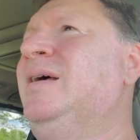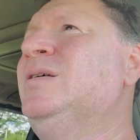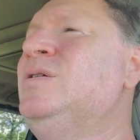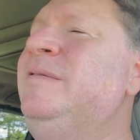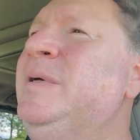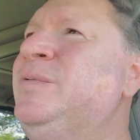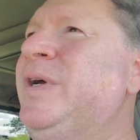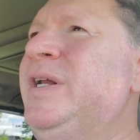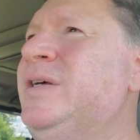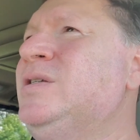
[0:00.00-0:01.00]
so I've been
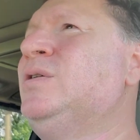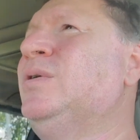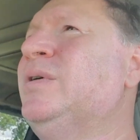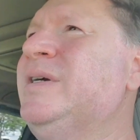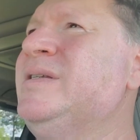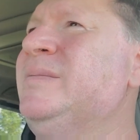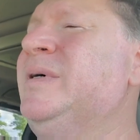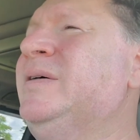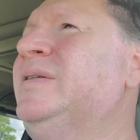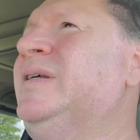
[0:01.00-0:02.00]
reading stories
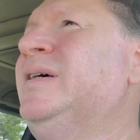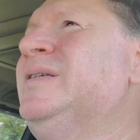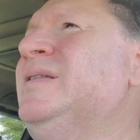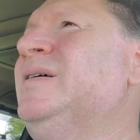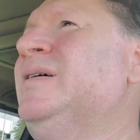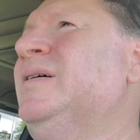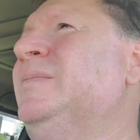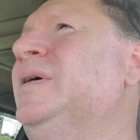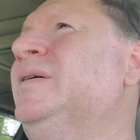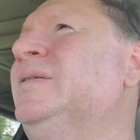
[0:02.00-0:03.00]
about Tesla,
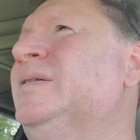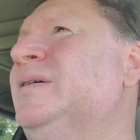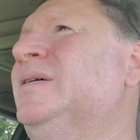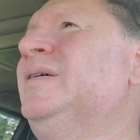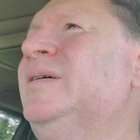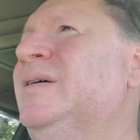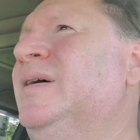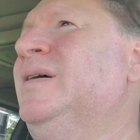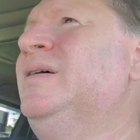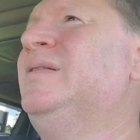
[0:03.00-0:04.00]
about uh,
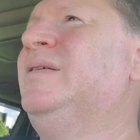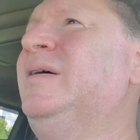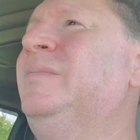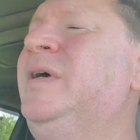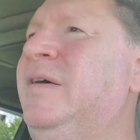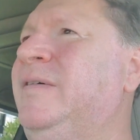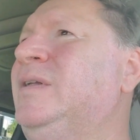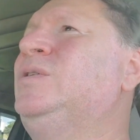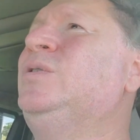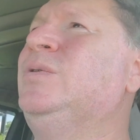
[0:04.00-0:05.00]
them
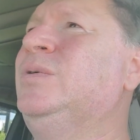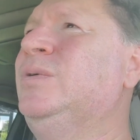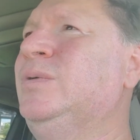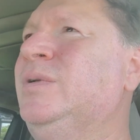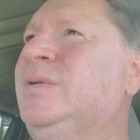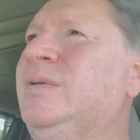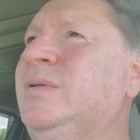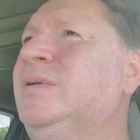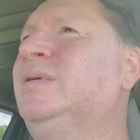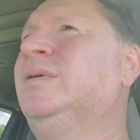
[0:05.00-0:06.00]
having to
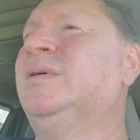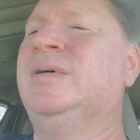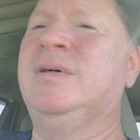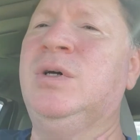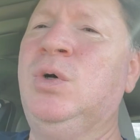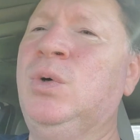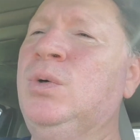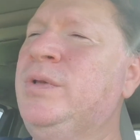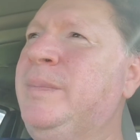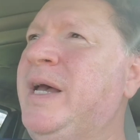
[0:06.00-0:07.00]
uh,
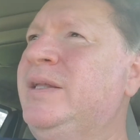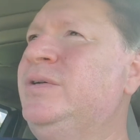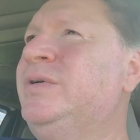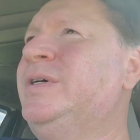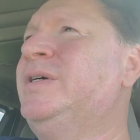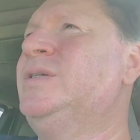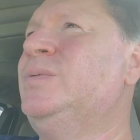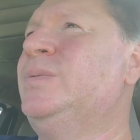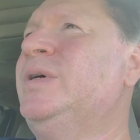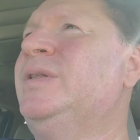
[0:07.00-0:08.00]
cool the
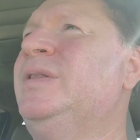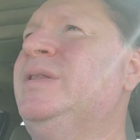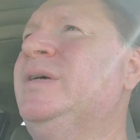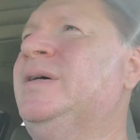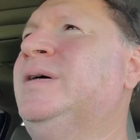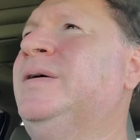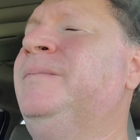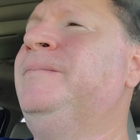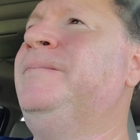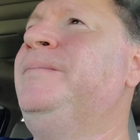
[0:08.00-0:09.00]
batteries with uh,
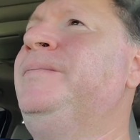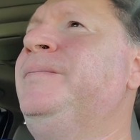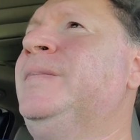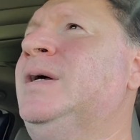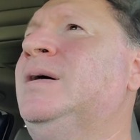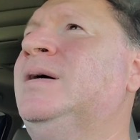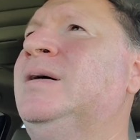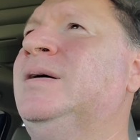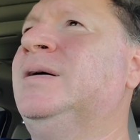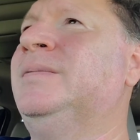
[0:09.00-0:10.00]

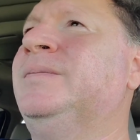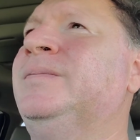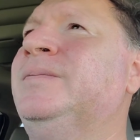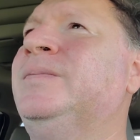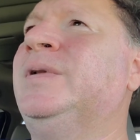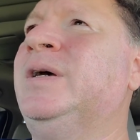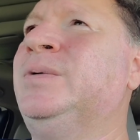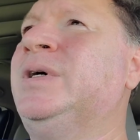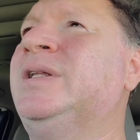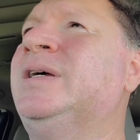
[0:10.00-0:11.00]
um,
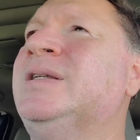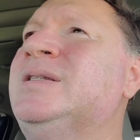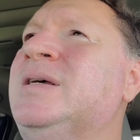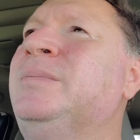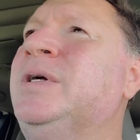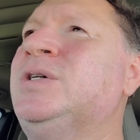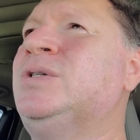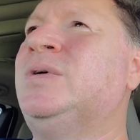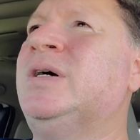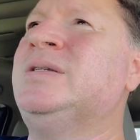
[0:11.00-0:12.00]
liquid and somebody
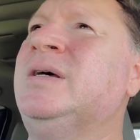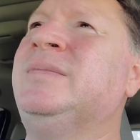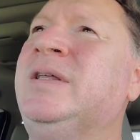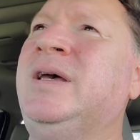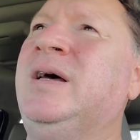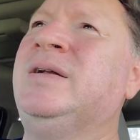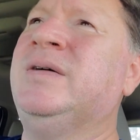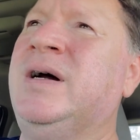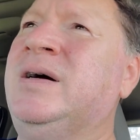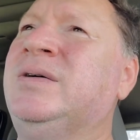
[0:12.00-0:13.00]
struck something on the
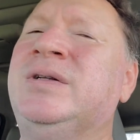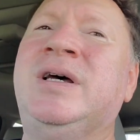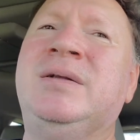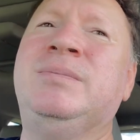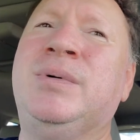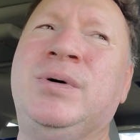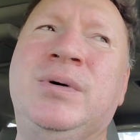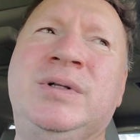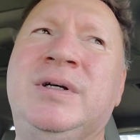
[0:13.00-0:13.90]
ground that broke